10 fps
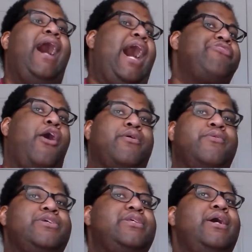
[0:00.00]
I thought it
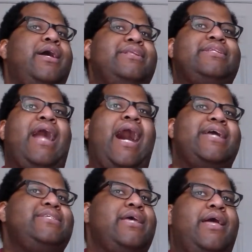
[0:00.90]
was
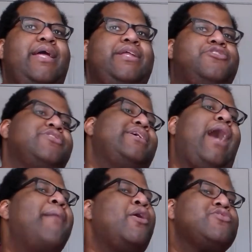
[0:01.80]
nice, and uh, interesting.
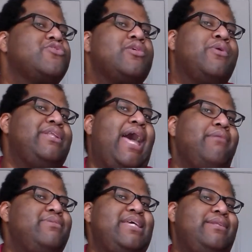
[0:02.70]
I'm also someone
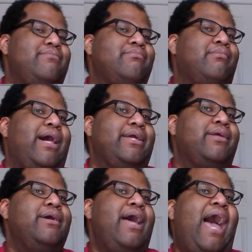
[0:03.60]
that didn't
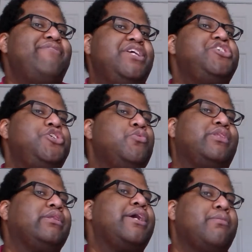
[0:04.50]
like have an issue
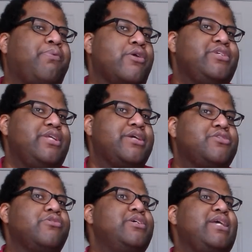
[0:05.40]
with the later parts of
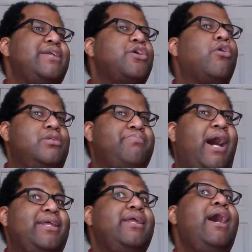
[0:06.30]
Dexter because I talked
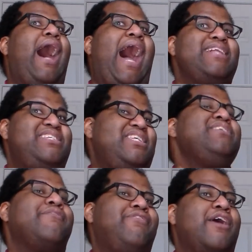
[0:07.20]
about it. I'd
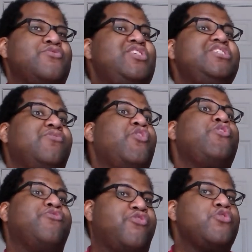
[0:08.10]
seen the final season for
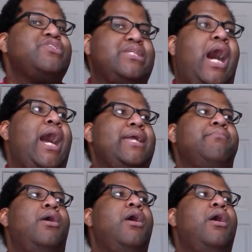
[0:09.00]
the first time